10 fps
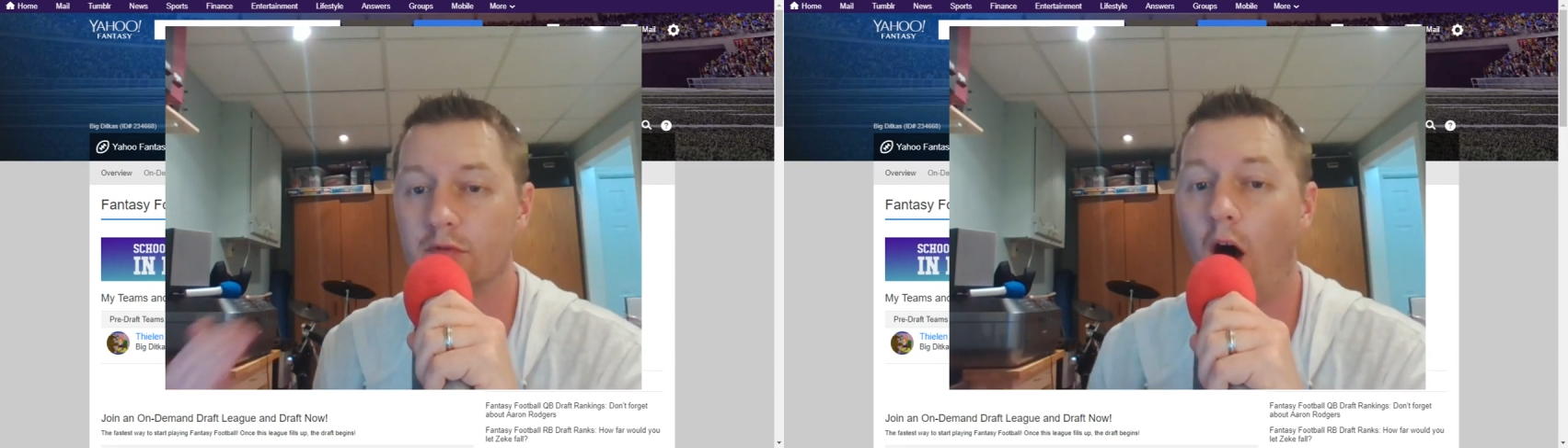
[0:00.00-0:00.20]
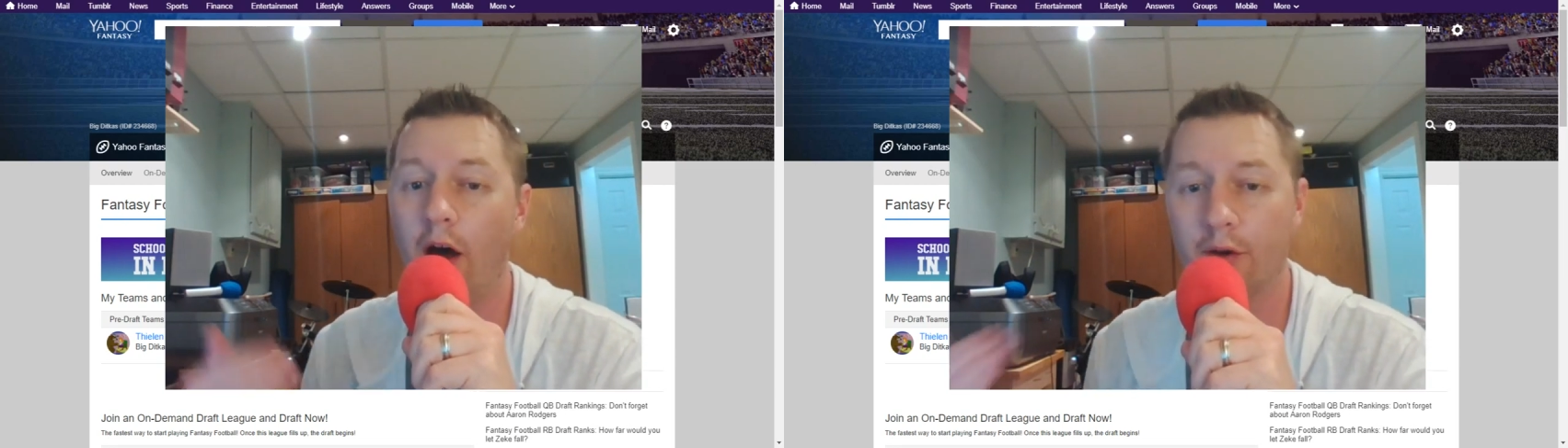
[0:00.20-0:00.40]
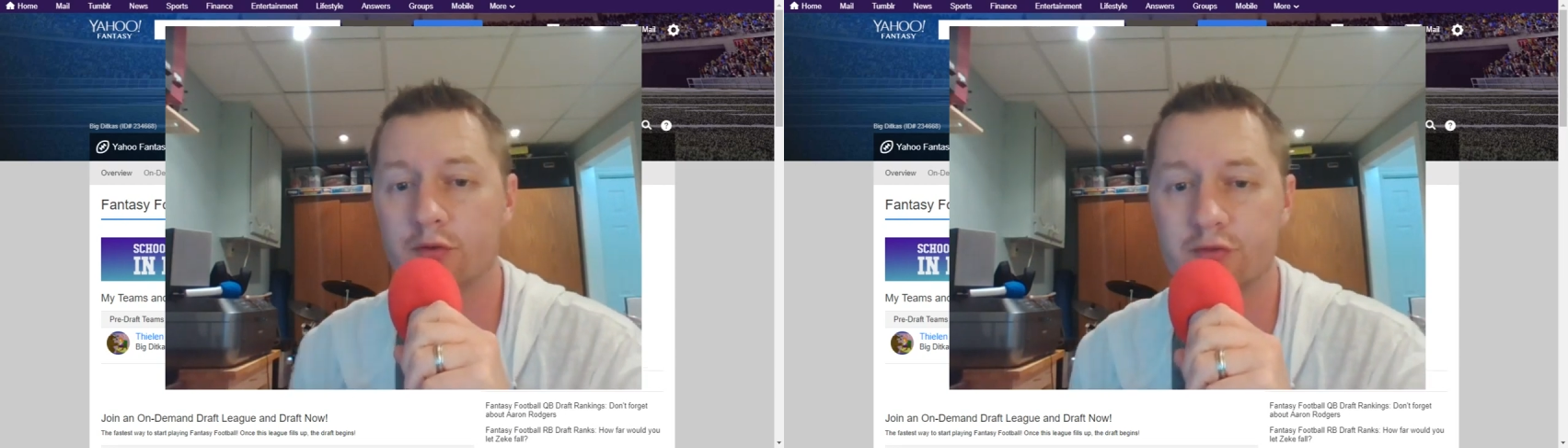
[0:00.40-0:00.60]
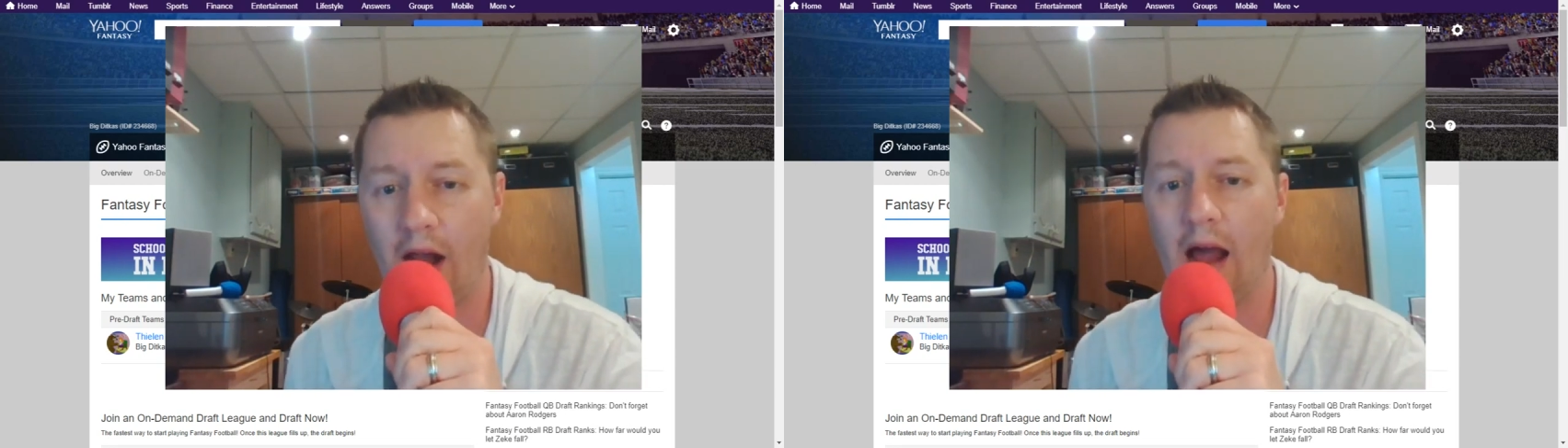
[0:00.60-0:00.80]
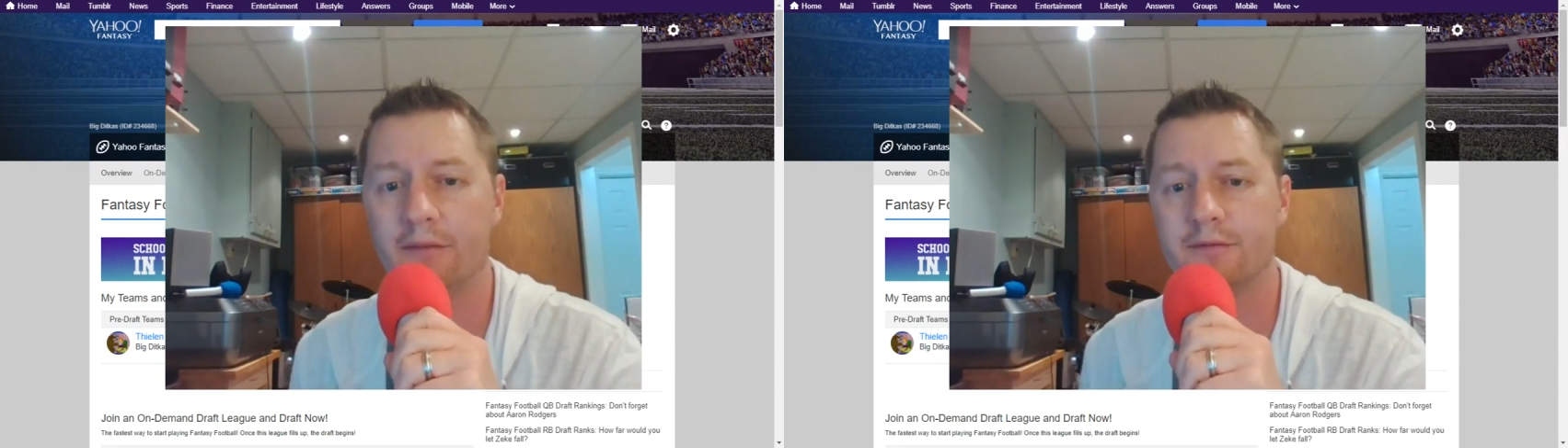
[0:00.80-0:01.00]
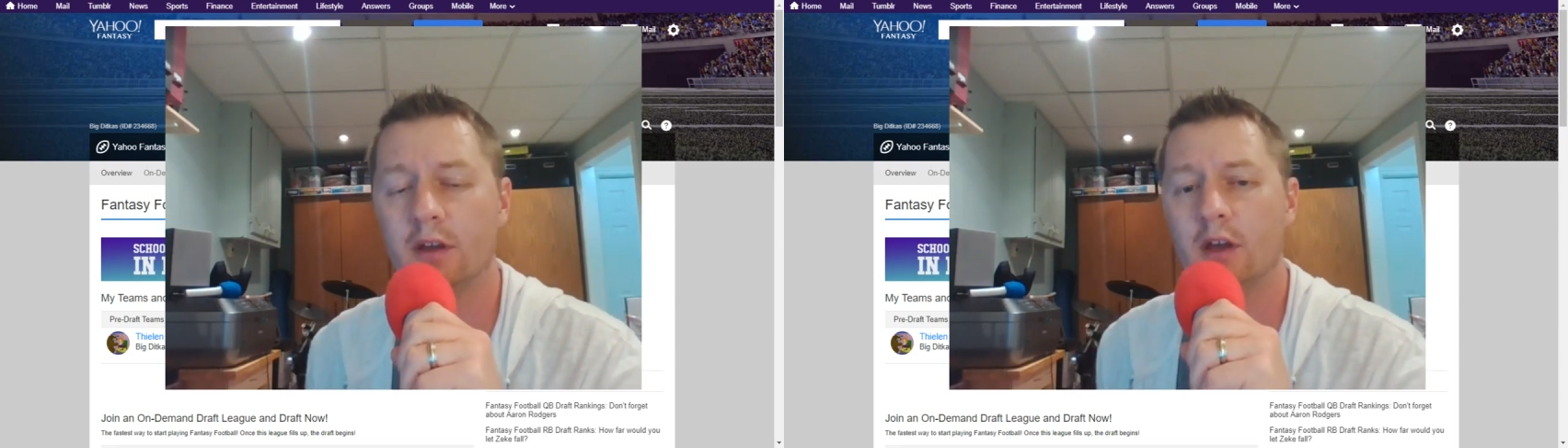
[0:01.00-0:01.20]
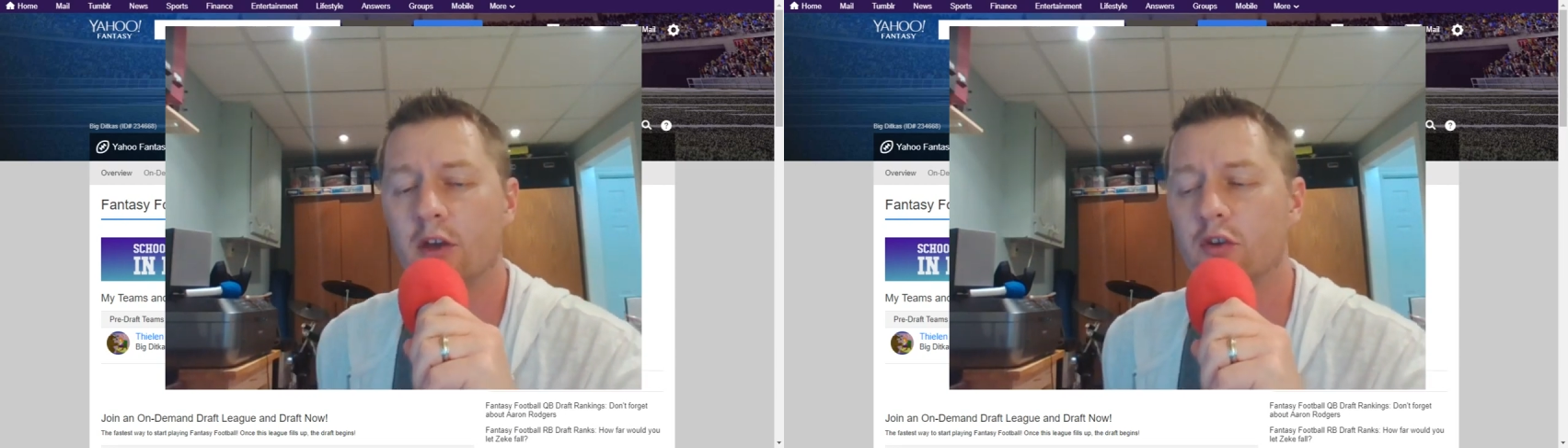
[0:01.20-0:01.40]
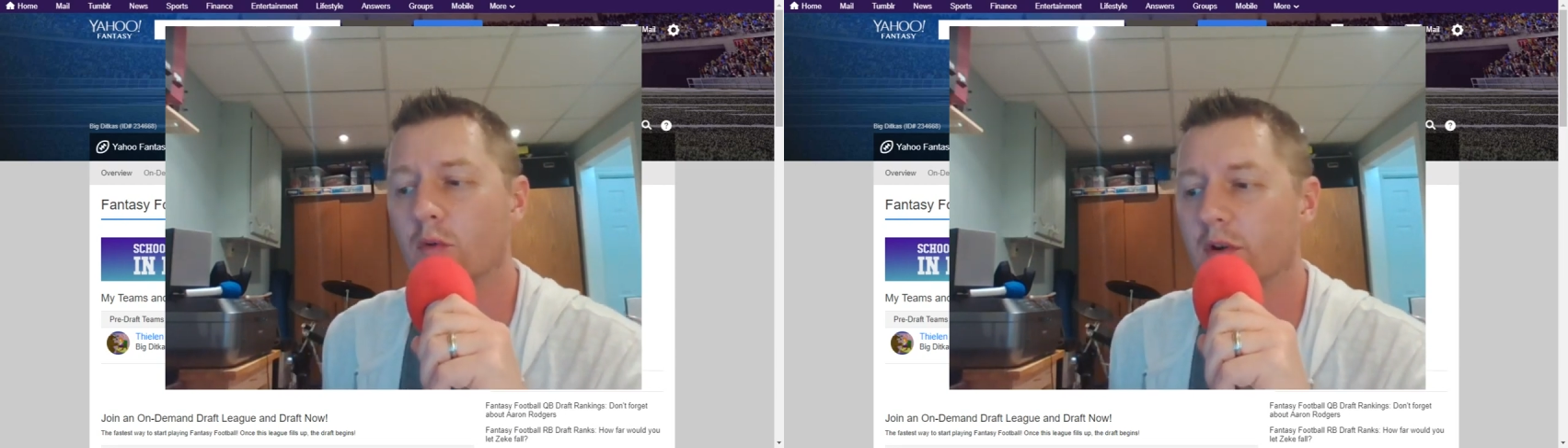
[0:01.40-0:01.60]
auto draft
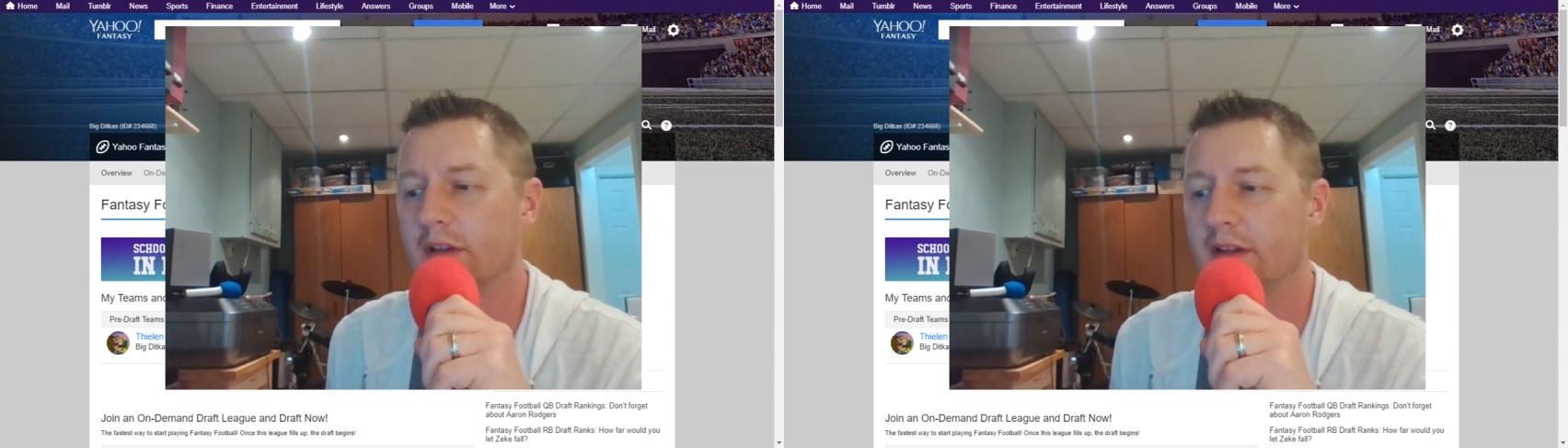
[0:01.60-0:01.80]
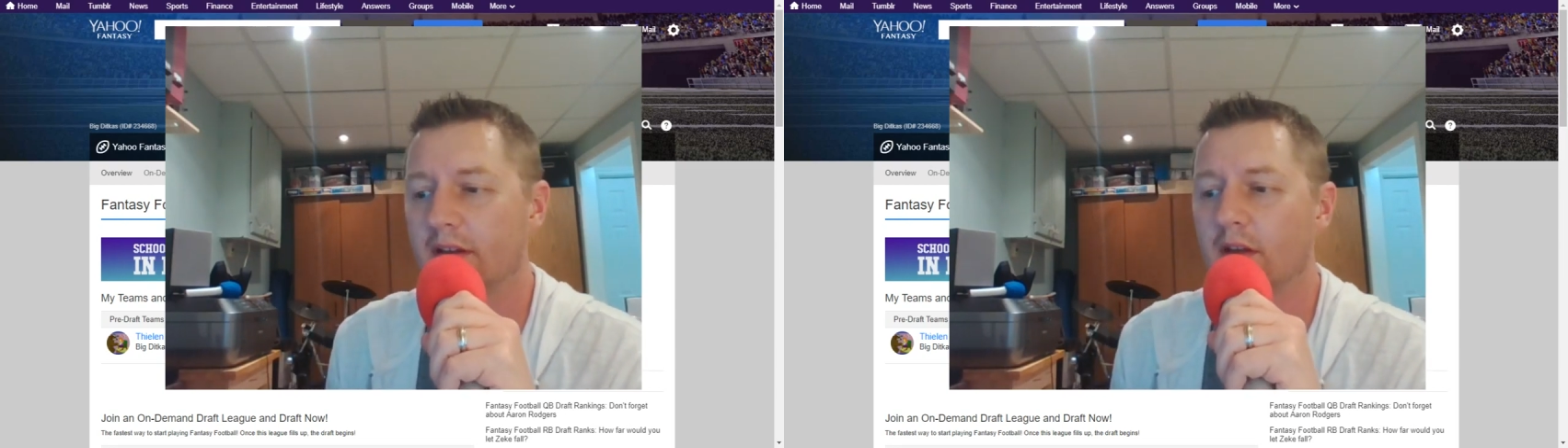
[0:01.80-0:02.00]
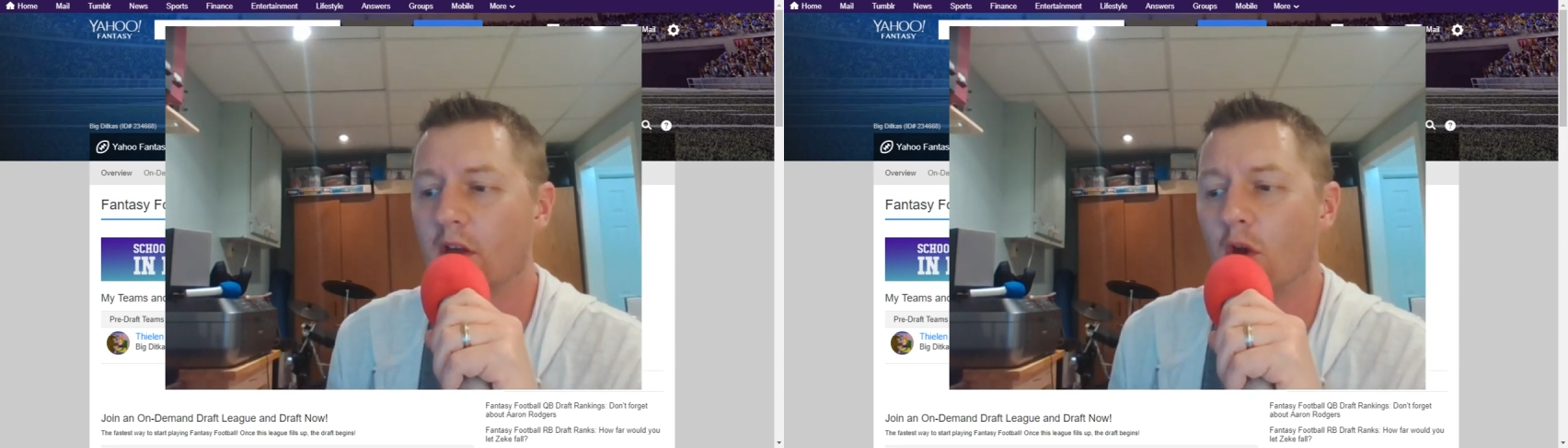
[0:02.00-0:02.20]
your league,